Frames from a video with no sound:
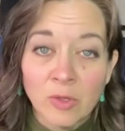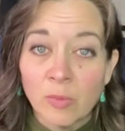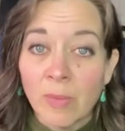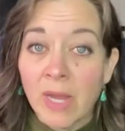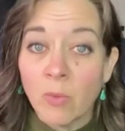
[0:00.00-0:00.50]

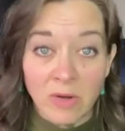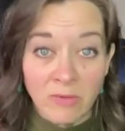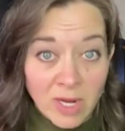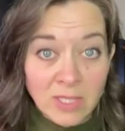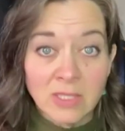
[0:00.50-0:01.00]
You might want
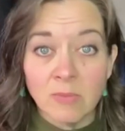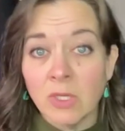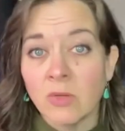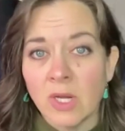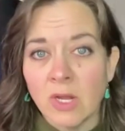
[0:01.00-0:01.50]
to find
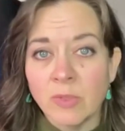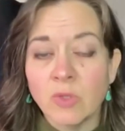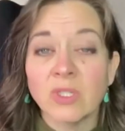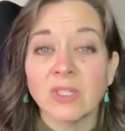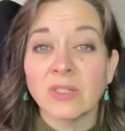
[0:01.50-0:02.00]
somebody who can help
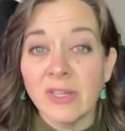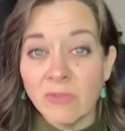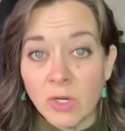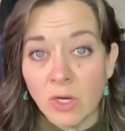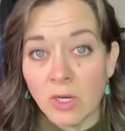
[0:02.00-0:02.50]
you
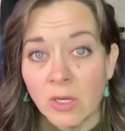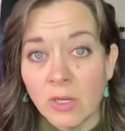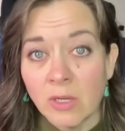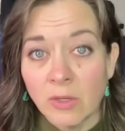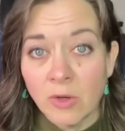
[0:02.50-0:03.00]
deliver
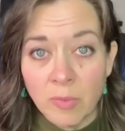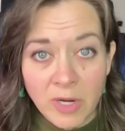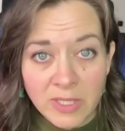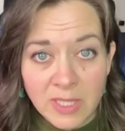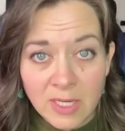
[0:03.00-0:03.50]
your
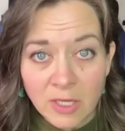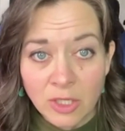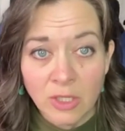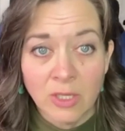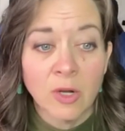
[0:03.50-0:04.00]

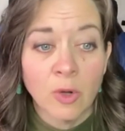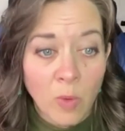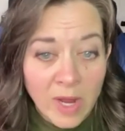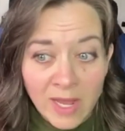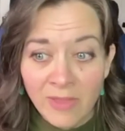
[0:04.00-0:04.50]
presentation in a
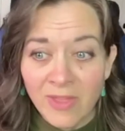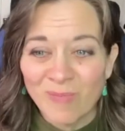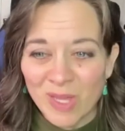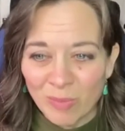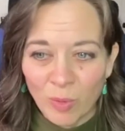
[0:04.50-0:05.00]
way
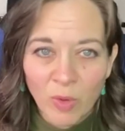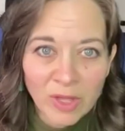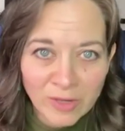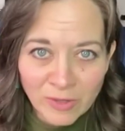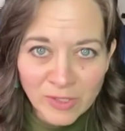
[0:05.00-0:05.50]
that people
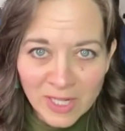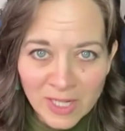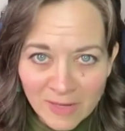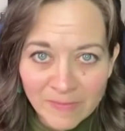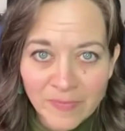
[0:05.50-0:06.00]
will
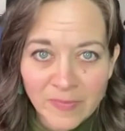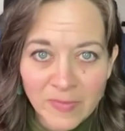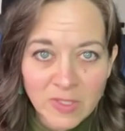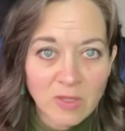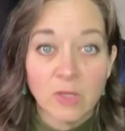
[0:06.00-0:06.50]
understand
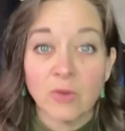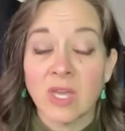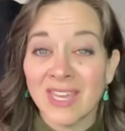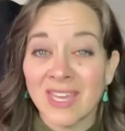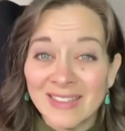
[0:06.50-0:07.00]
so that you
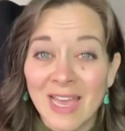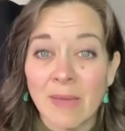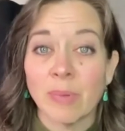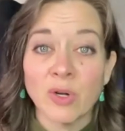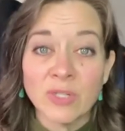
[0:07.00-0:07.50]
can get
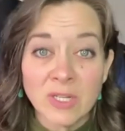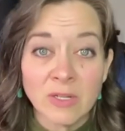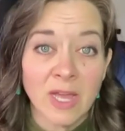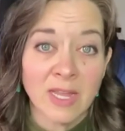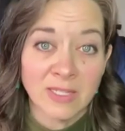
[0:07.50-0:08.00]
that
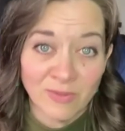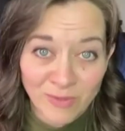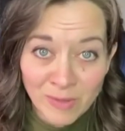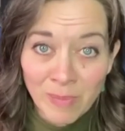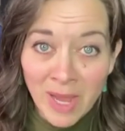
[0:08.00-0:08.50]
personalized
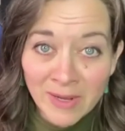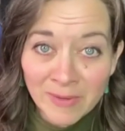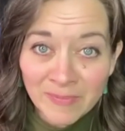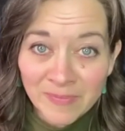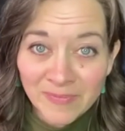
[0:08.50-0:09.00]
feedback.